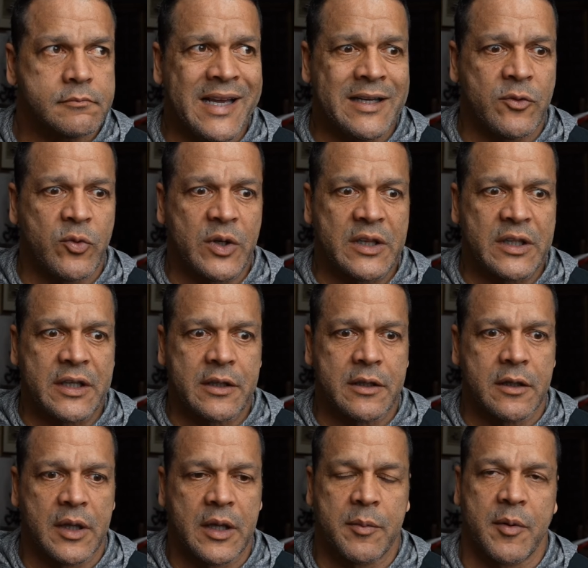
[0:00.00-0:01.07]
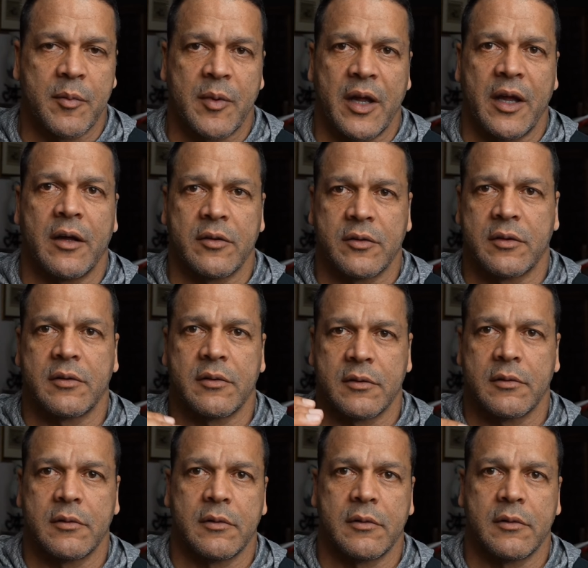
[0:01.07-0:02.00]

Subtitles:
and really keeping my health